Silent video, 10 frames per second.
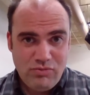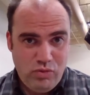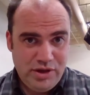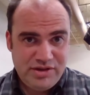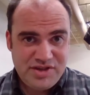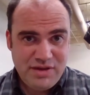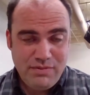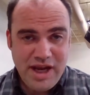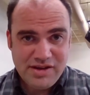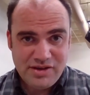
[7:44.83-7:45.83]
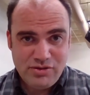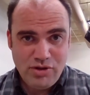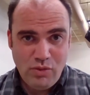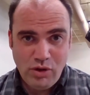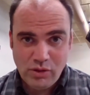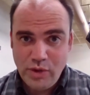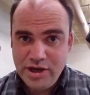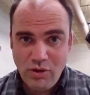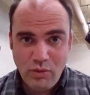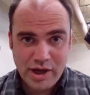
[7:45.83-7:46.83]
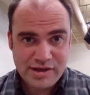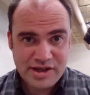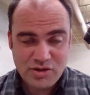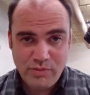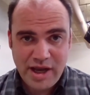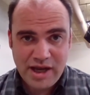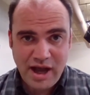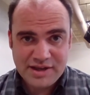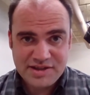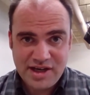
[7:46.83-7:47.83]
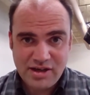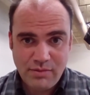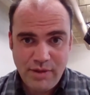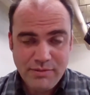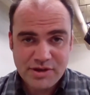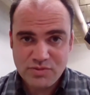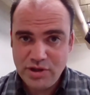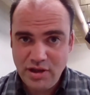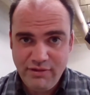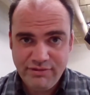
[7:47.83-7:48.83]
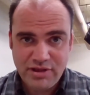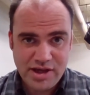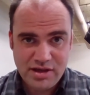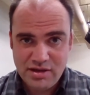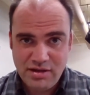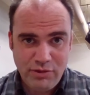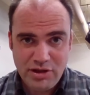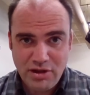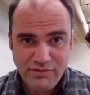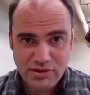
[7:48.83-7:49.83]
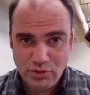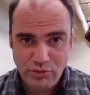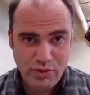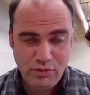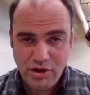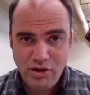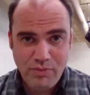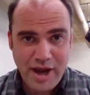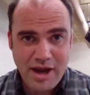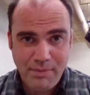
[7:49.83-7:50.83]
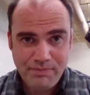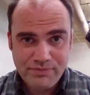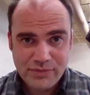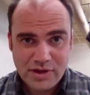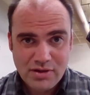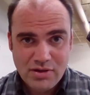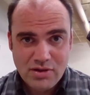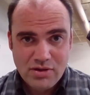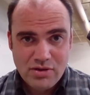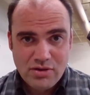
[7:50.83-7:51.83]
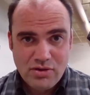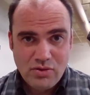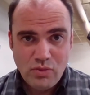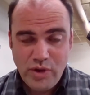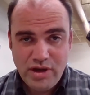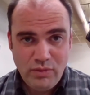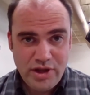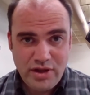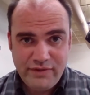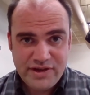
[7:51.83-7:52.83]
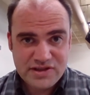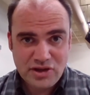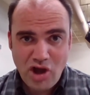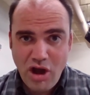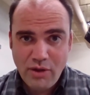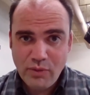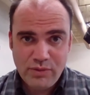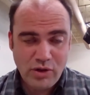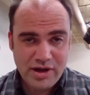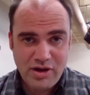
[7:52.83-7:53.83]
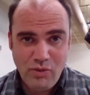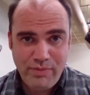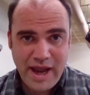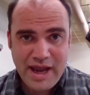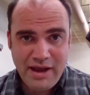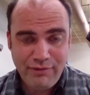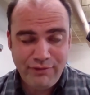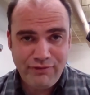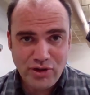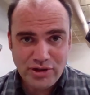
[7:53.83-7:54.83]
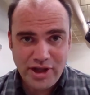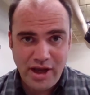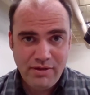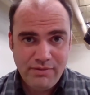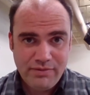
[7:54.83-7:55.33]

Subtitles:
What does it mean to do no work? We don't want to disobey God's Ten Commandments. We love the Lord. We want to obey Him. We love His law. We want to obey it fully.